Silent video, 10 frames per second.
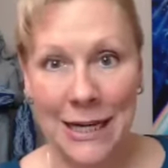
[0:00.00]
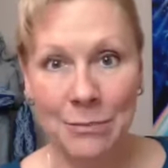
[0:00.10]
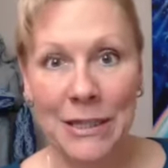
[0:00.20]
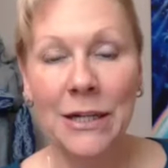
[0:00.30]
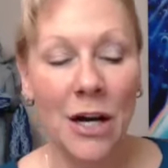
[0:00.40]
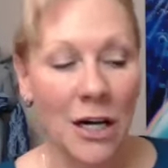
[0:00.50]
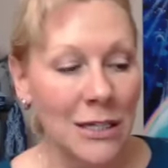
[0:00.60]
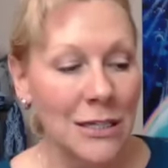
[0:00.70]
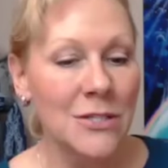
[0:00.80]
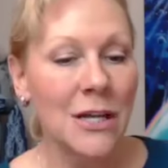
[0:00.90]

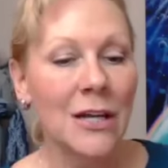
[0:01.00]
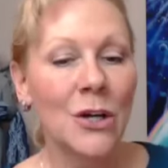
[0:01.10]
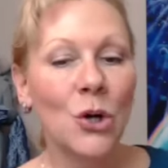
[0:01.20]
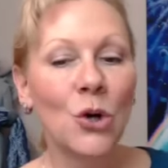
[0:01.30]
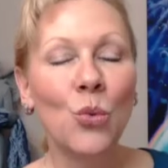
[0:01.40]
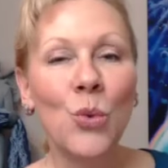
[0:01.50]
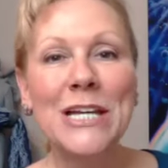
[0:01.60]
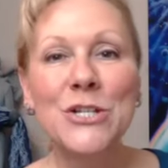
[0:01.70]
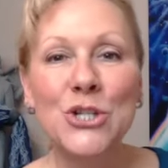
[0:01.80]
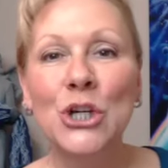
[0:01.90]
because we
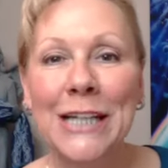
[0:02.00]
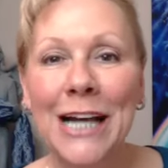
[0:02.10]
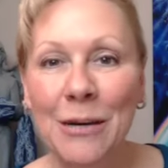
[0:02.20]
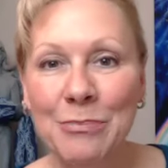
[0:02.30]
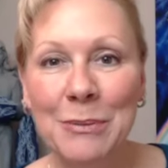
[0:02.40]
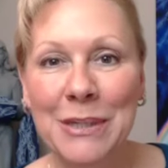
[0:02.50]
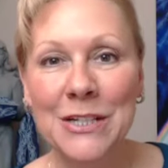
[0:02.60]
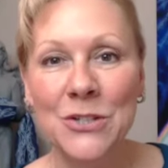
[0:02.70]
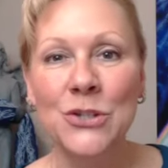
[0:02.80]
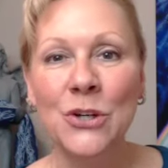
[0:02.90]
stood up,
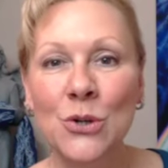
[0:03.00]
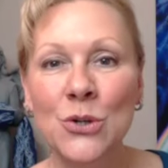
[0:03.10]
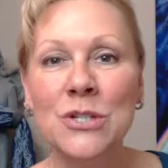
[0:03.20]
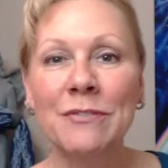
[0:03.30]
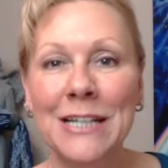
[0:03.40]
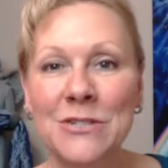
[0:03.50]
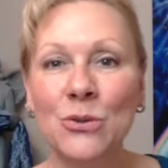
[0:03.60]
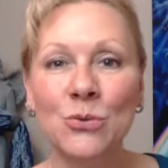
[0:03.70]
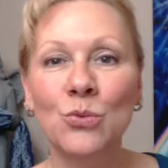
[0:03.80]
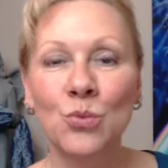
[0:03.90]
because those of us
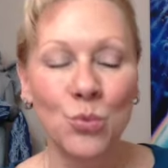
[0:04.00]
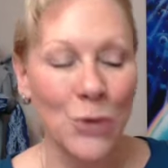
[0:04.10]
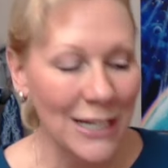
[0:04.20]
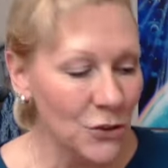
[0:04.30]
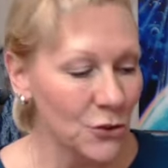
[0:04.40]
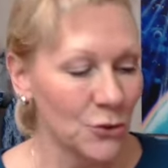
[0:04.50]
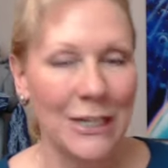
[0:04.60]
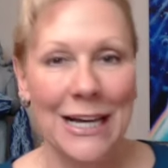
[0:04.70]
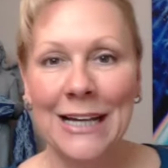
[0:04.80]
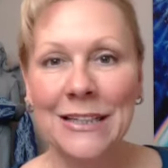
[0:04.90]
who went through
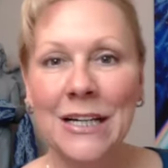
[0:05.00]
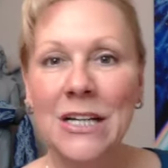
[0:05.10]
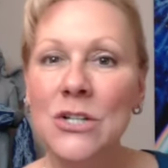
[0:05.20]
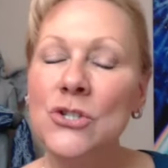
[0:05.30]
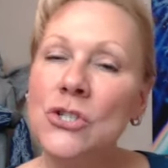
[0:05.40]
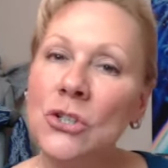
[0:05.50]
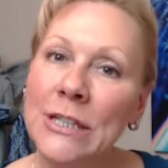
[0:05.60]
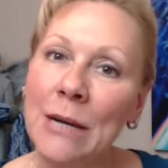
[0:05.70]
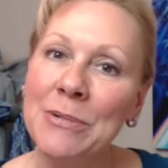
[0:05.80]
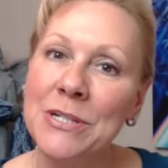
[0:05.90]
that stood
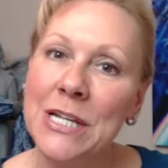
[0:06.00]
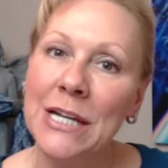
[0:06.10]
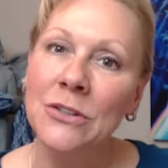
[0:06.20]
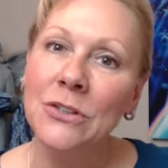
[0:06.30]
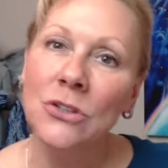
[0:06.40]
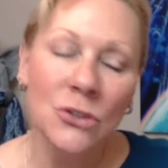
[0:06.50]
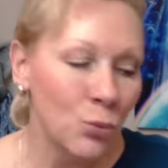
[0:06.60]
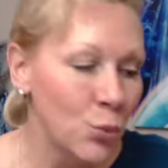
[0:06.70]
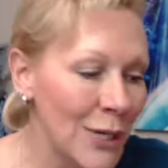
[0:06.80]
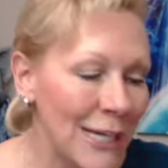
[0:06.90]
up and said,
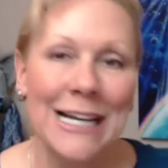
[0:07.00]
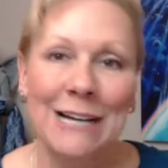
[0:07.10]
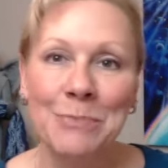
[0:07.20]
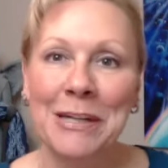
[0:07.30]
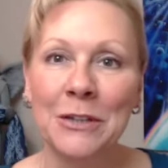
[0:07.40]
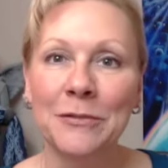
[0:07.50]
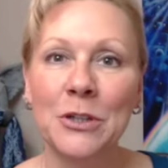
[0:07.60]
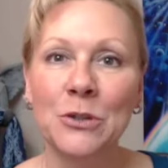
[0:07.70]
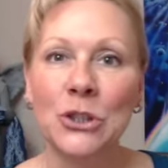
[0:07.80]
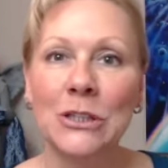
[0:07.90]
we can have a better
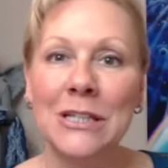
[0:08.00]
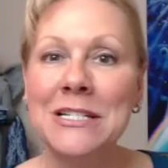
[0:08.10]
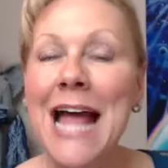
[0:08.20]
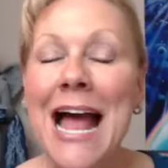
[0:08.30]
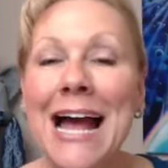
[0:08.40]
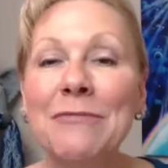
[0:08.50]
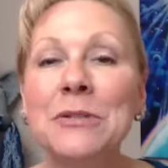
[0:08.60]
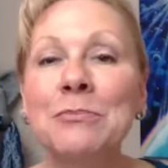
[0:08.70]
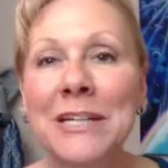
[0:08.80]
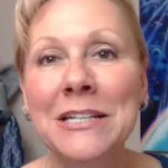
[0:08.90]
future. It doesn't have to
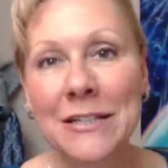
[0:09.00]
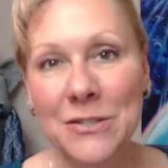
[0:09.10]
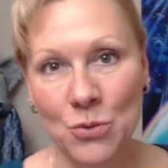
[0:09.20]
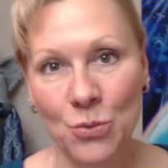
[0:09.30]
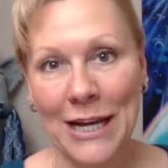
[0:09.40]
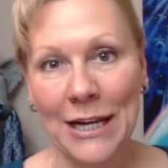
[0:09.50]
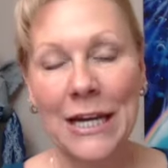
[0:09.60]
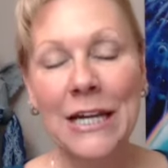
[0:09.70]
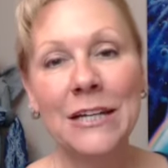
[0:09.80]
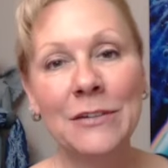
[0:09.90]
be this way
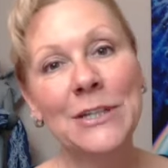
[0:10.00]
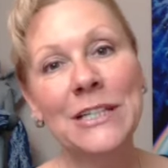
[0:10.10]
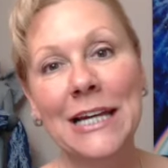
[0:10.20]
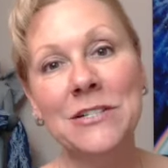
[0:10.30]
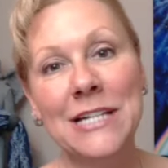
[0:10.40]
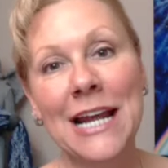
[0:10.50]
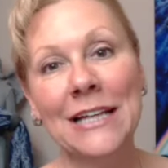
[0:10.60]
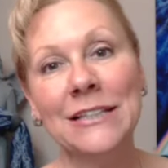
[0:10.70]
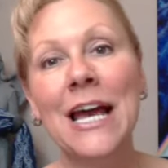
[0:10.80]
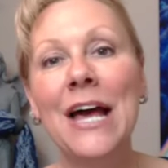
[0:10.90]
if we take a
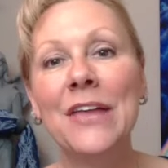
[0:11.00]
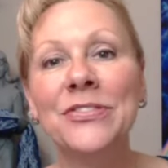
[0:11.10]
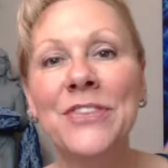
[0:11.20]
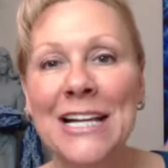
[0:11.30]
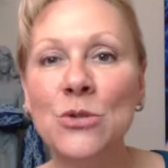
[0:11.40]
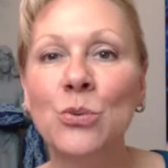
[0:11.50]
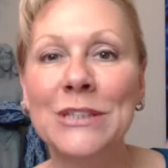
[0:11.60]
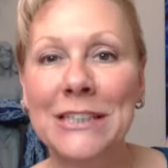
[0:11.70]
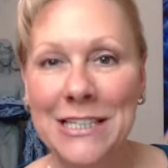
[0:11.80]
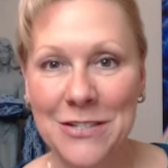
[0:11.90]
stand. That's
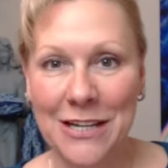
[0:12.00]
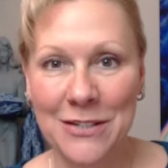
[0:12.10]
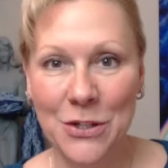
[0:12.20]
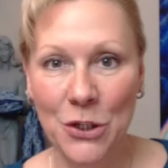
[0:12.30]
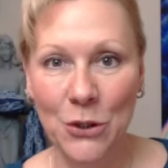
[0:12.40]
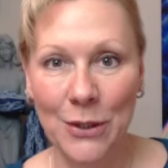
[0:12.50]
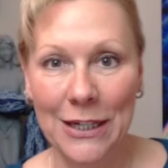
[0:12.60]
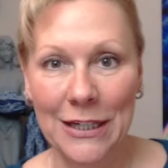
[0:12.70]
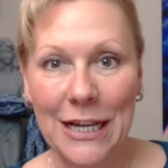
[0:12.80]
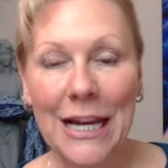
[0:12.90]
what these kids are doing.
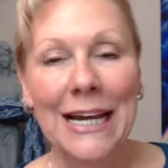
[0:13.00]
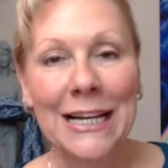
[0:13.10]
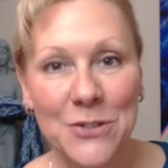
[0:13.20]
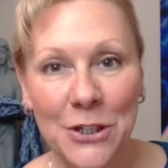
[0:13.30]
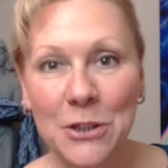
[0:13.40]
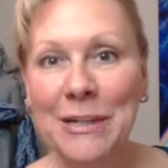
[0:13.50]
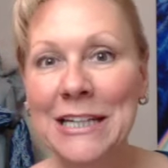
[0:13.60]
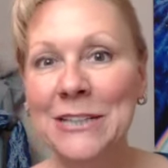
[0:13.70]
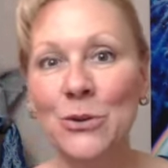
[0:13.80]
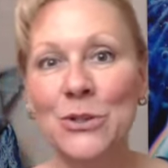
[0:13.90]
Yeah. And it's going to be
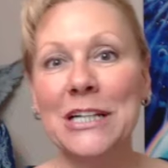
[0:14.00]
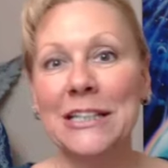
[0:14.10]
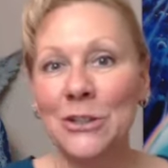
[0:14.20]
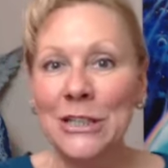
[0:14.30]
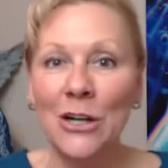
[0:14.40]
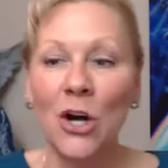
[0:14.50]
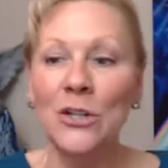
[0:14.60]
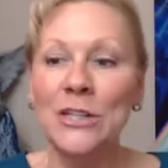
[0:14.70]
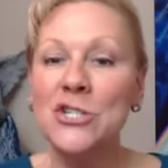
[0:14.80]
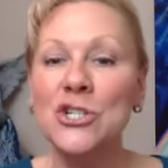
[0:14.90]
interesting. Look at all
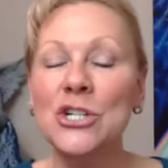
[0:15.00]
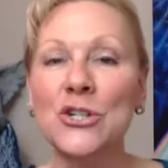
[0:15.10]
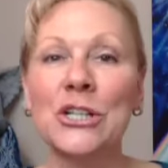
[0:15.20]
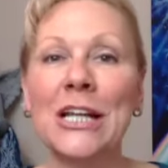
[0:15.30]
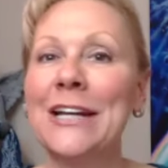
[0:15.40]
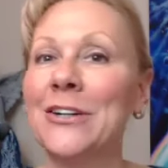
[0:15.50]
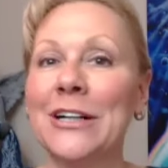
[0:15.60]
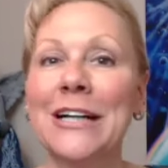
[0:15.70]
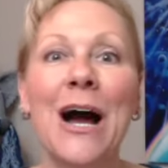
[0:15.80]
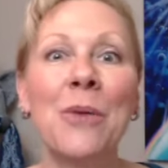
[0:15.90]
these years later
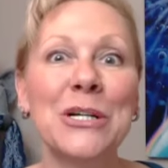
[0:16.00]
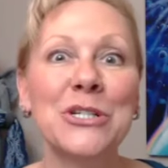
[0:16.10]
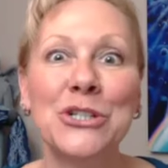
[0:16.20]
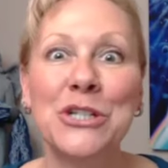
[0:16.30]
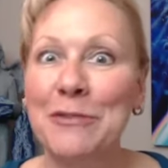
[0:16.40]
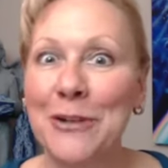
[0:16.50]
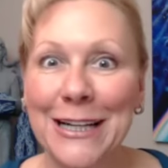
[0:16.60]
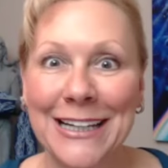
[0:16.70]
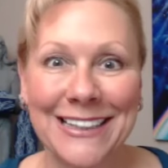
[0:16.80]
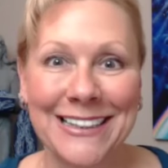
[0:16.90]
and how much
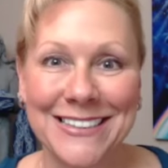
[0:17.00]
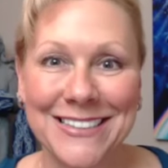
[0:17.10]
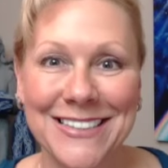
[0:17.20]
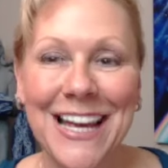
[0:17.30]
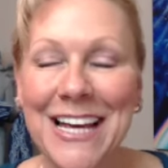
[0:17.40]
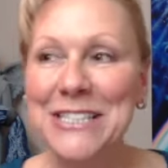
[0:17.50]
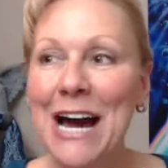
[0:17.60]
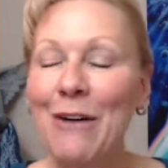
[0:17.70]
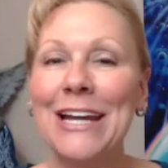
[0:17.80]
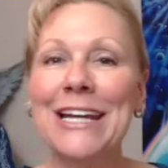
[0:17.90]
different it is.
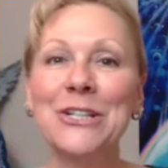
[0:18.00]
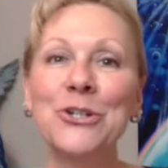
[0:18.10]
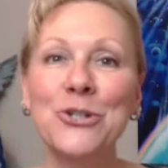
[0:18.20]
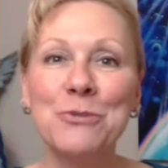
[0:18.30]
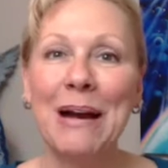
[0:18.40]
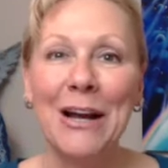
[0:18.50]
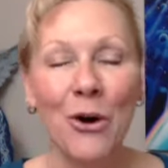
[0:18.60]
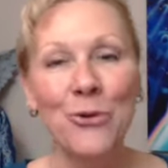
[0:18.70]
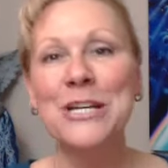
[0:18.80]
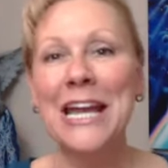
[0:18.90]
Now I can use my
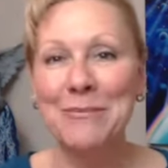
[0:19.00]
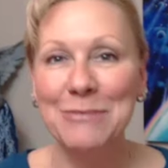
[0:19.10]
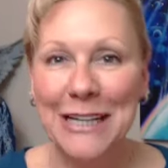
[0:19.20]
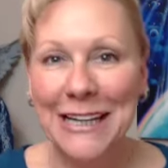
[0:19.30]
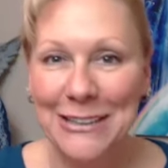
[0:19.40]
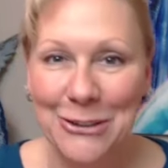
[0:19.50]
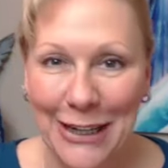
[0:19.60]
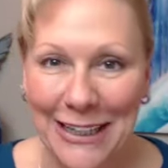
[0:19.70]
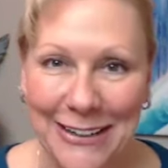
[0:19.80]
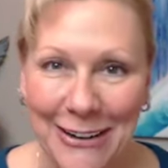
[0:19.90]
own name to get a
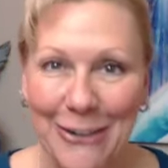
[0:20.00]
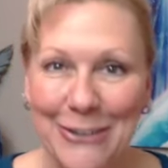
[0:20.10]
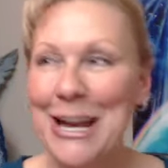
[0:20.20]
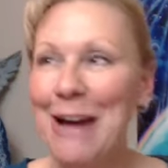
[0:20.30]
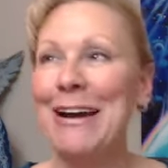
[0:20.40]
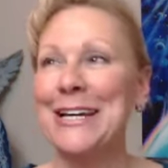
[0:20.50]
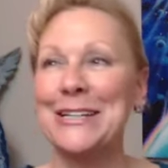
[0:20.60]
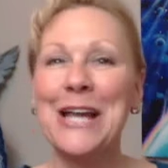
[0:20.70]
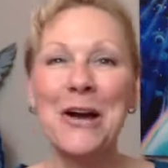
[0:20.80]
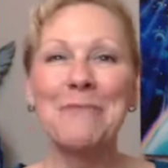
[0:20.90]
credit card. Now I
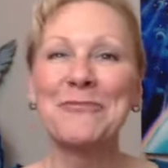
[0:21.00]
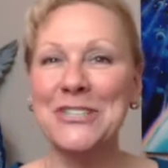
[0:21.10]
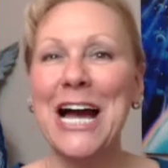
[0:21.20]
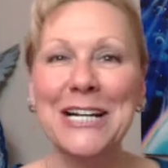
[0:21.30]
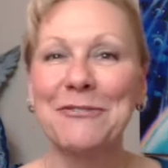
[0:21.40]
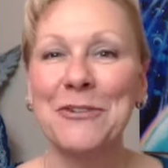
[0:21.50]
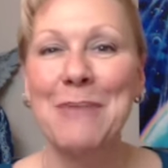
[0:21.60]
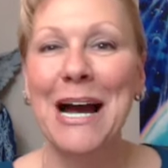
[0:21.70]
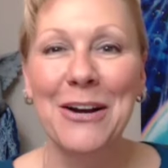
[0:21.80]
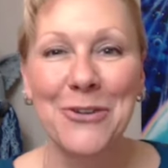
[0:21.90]
can sign for
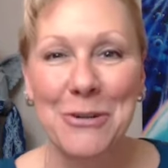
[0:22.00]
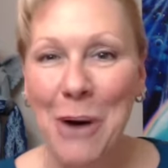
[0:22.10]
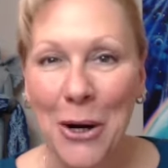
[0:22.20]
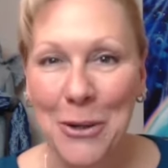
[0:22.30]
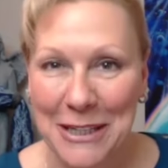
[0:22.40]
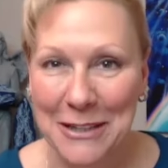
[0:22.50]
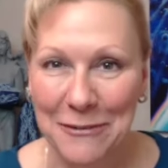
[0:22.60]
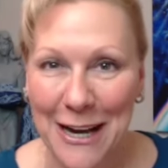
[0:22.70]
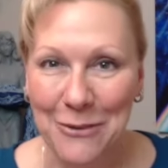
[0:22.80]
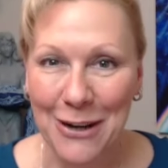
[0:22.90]
my own apartment if
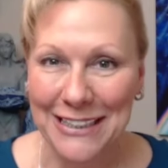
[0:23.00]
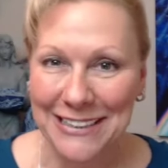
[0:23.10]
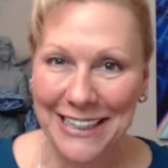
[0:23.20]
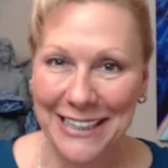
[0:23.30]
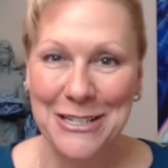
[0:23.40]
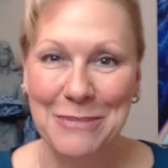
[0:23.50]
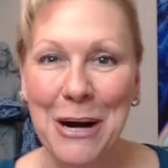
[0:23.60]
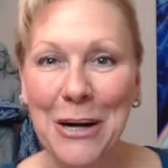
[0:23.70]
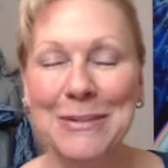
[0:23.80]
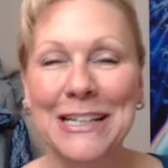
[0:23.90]
I wanted to get an
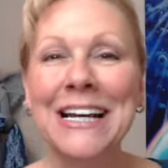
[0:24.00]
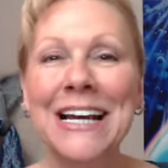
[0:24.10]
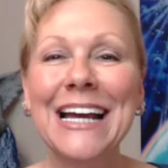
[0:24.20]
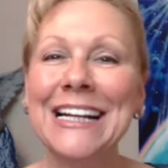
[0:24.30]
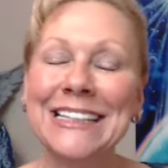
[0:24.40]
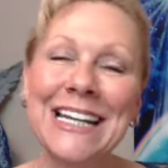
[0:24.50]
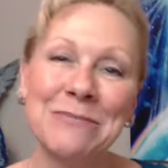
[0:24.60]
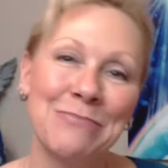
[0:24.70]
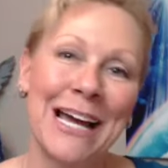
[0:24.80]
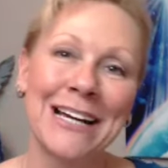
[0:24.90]
apartment. And
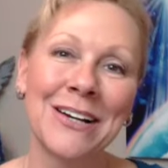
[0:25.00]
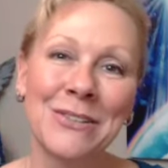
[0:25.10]
back in